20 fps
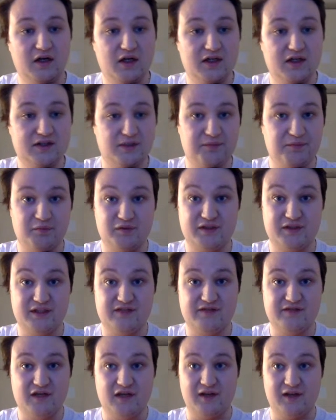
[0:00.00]
Some people say it's
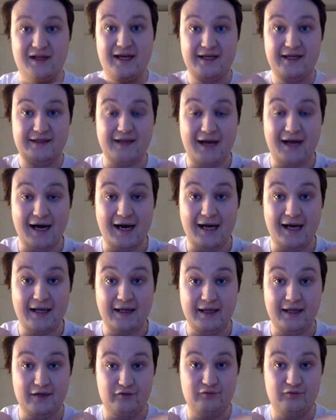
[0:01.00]
very light.
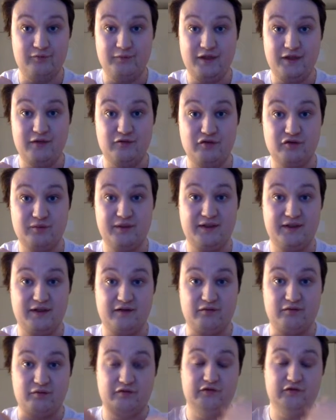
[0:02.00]
Me and Ruben did
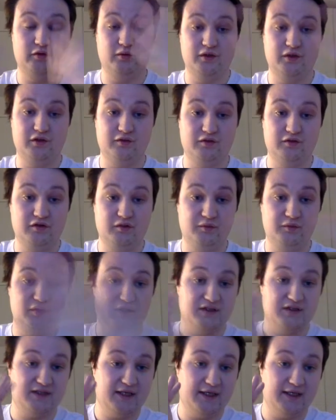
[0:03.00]
a review on YouTube. You
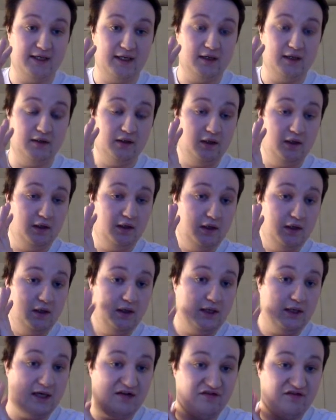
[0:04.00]
can check out
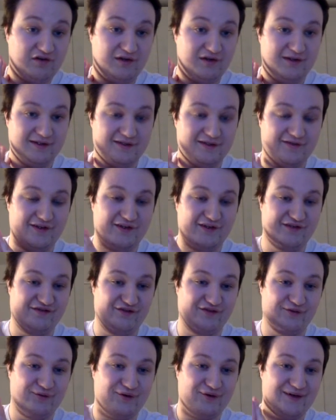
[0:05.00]
after this video if
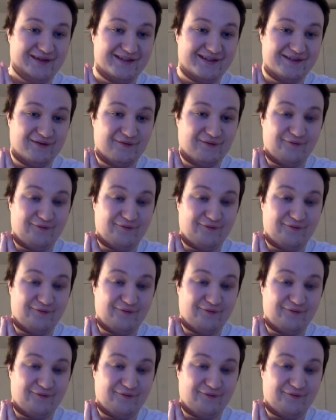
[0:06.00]
you want.